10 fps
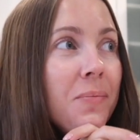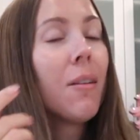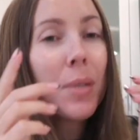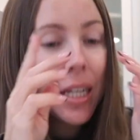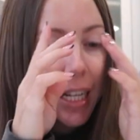
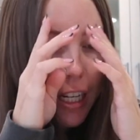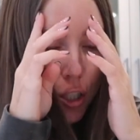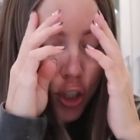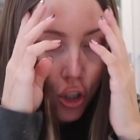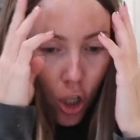I'm getting
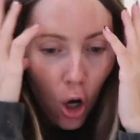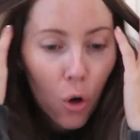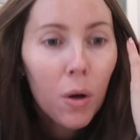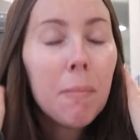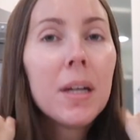
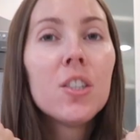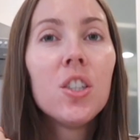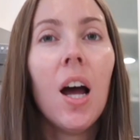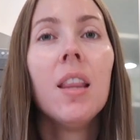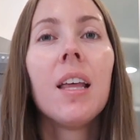so much done.